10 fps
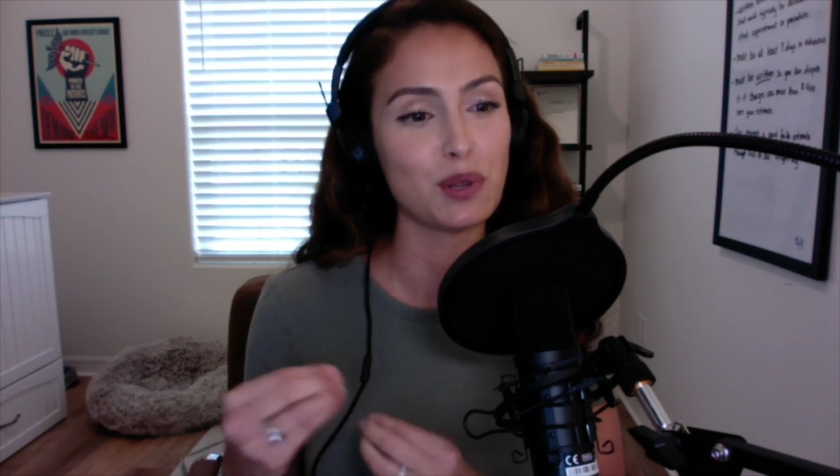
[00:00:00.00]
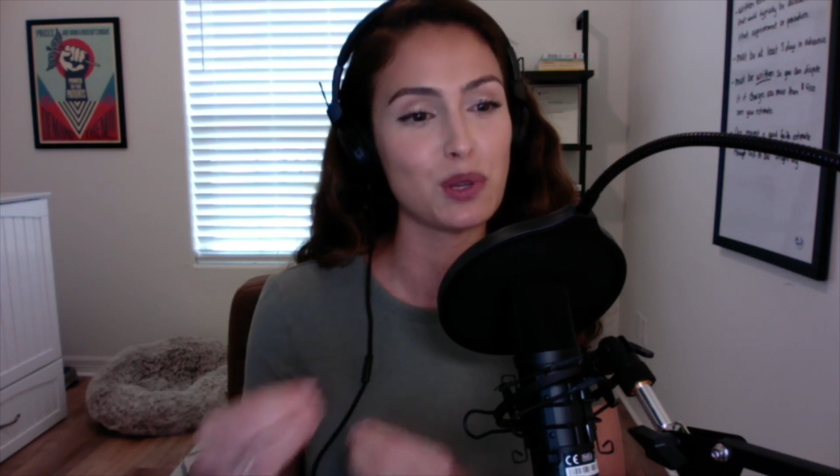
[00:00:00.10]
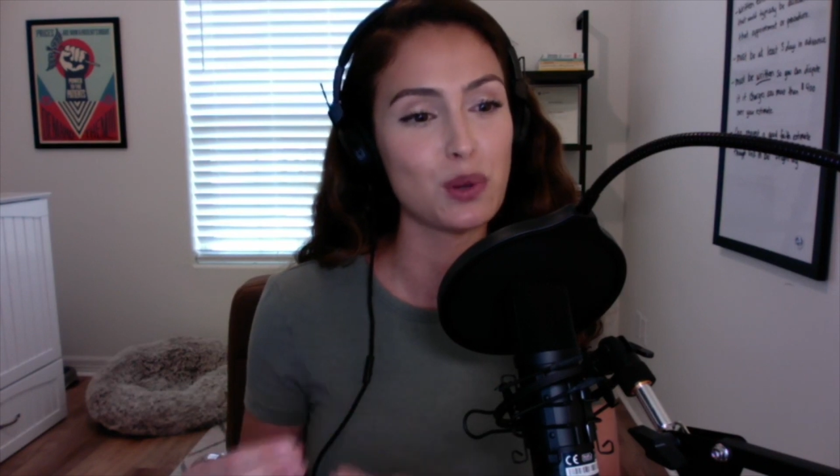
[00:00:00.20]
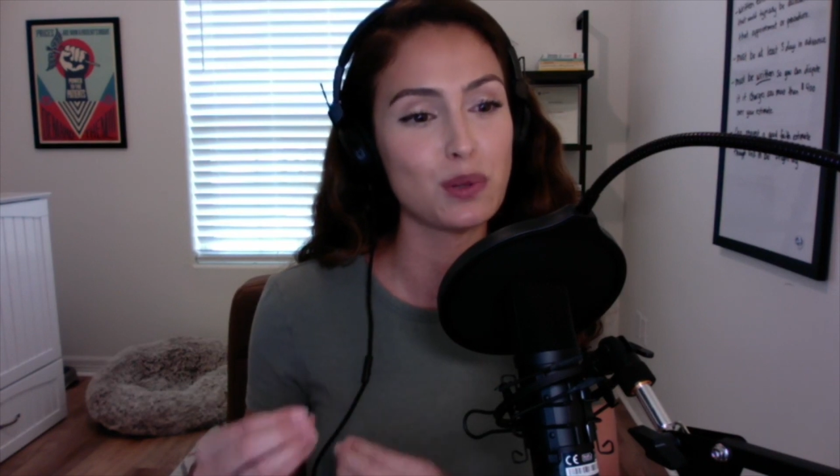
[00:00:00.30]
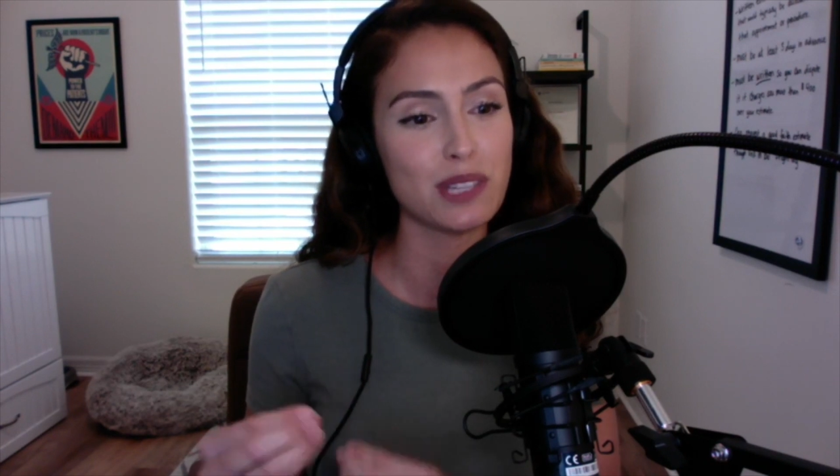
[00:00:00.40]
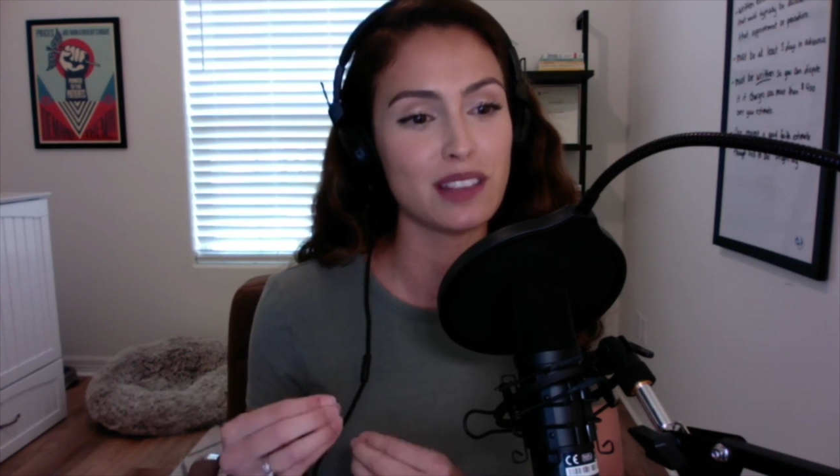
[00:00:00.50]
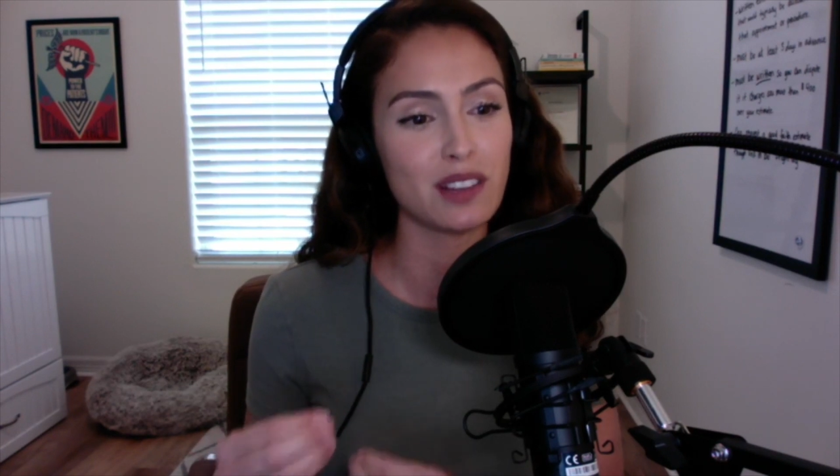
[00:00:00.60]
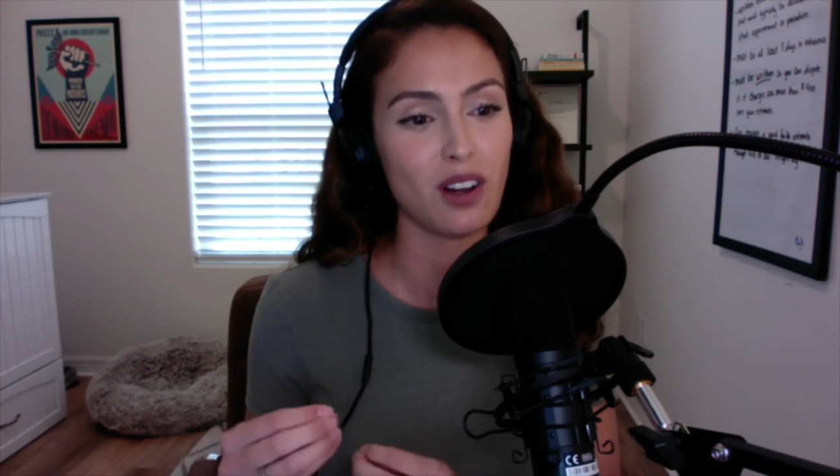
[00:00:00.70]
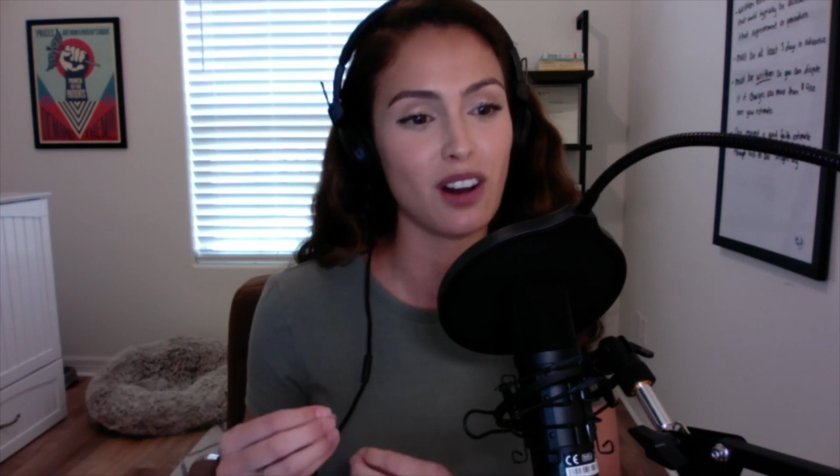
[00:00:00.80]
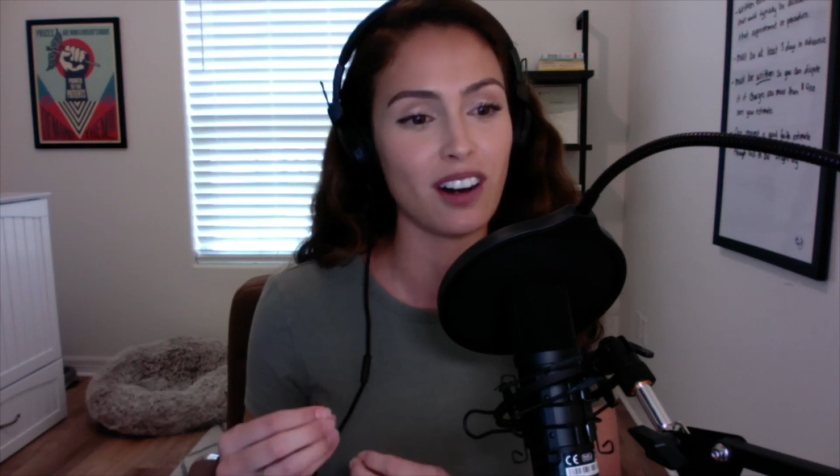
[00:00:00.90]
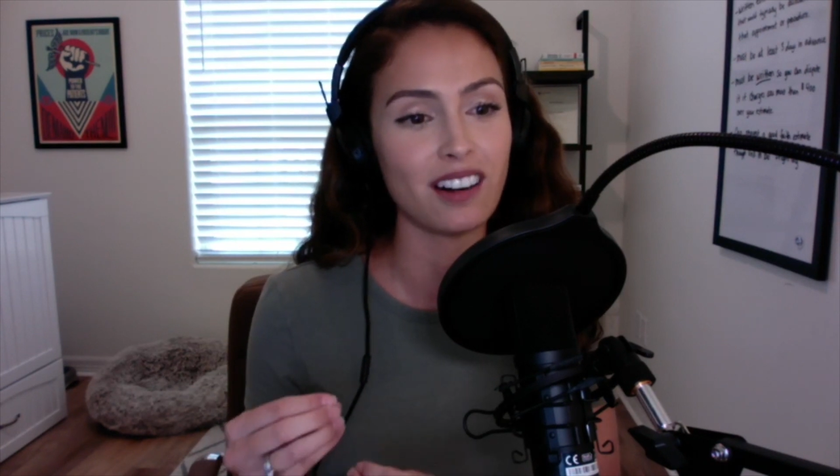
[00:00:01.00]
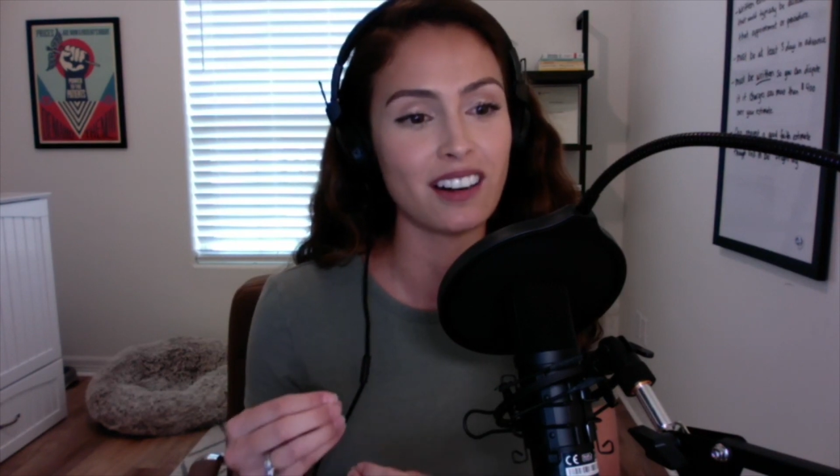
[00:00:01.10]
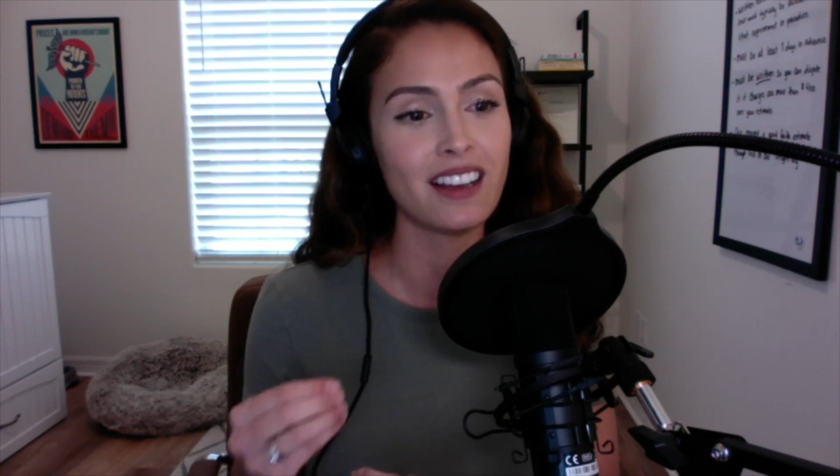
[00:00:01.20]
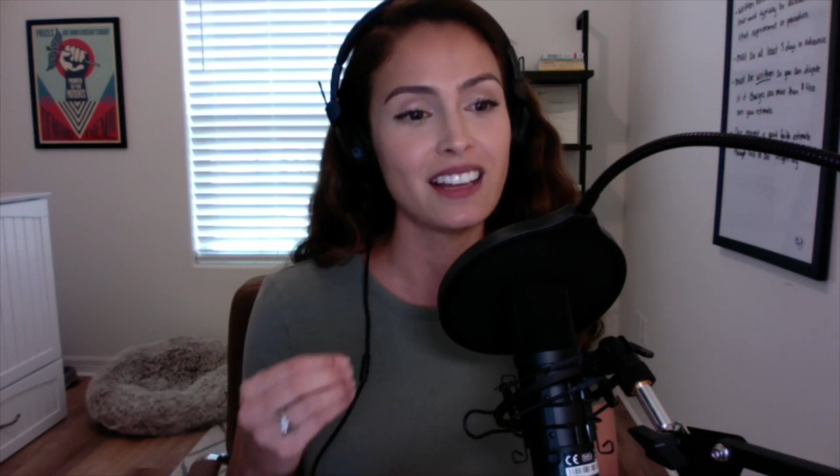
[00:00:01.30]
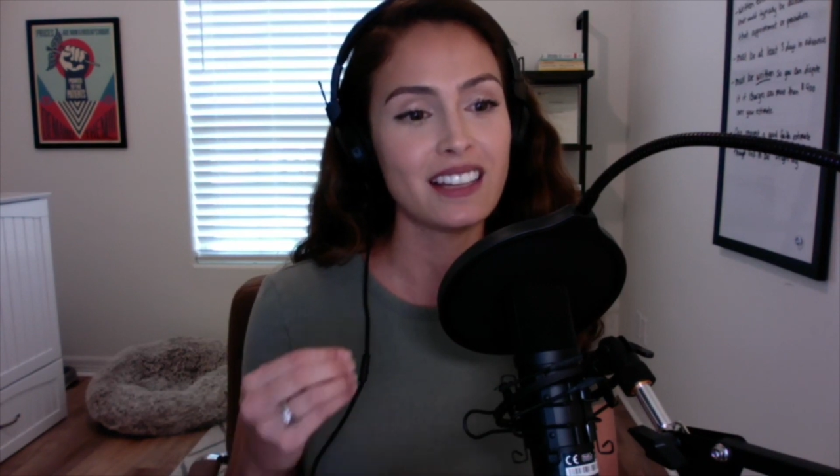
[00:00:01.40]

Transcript: using the card